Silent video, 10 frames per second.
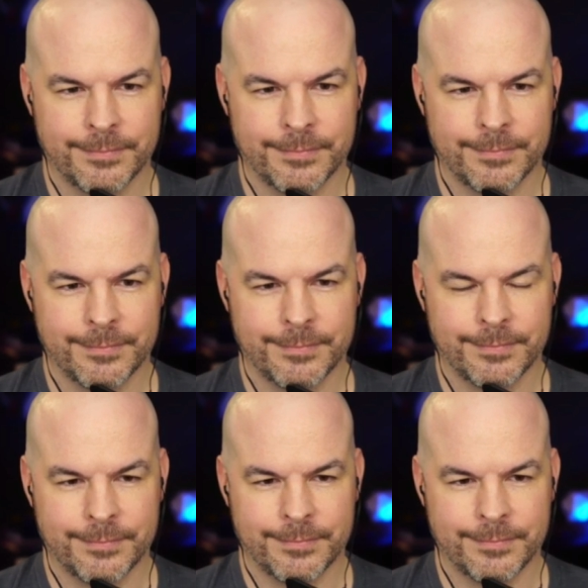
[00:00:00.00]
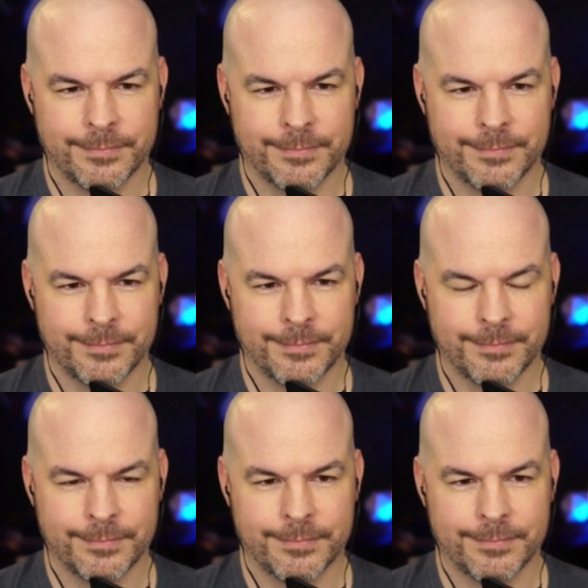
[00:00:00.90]

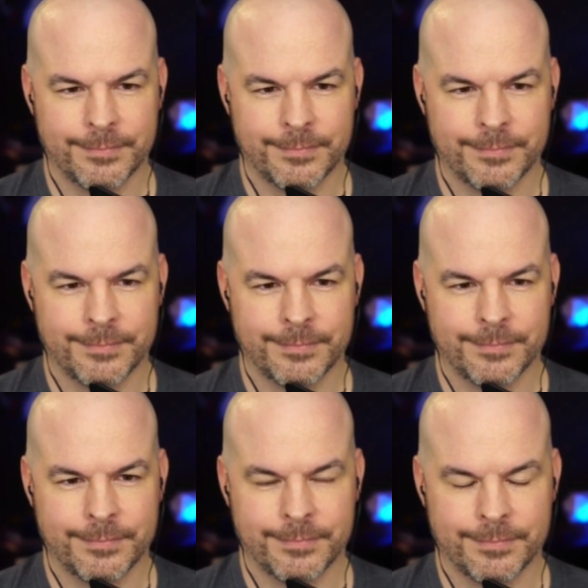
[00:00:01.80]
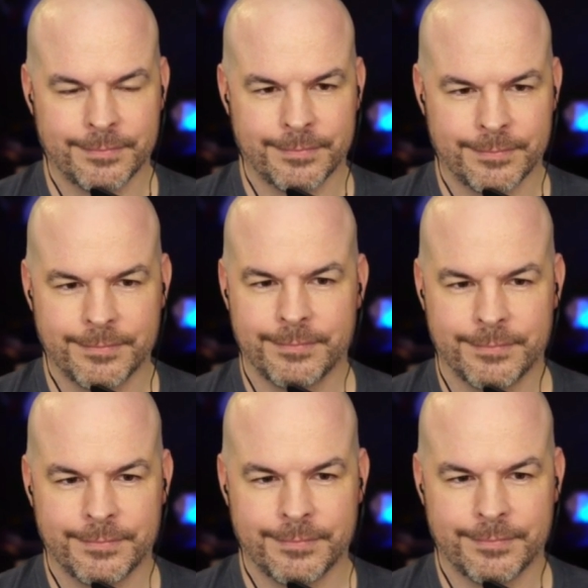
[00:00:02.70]

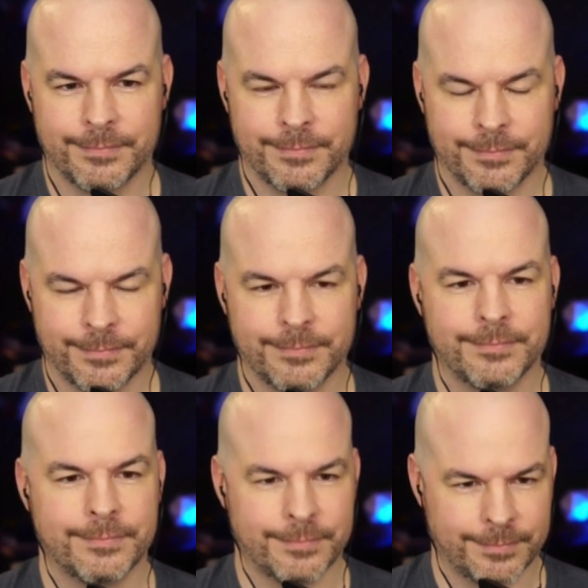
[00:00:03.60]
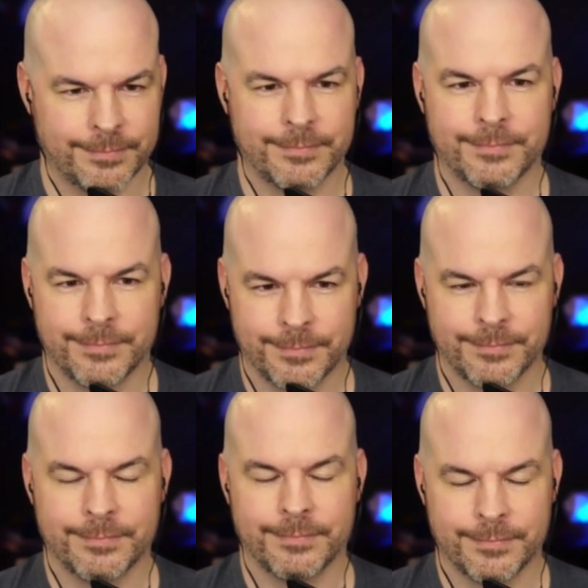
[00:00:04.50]

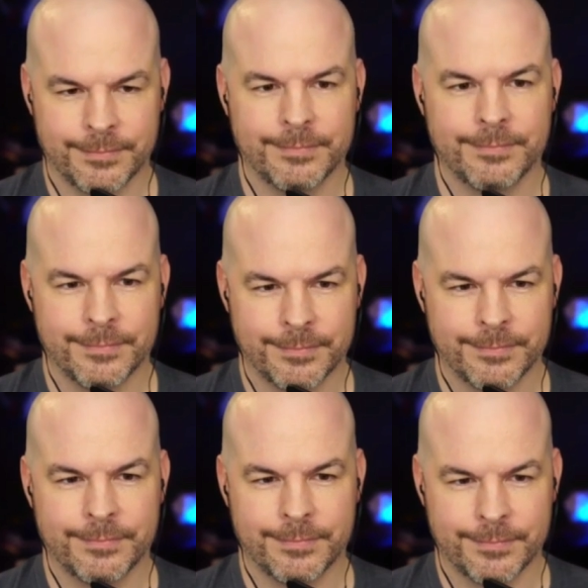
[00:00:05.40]
(silent)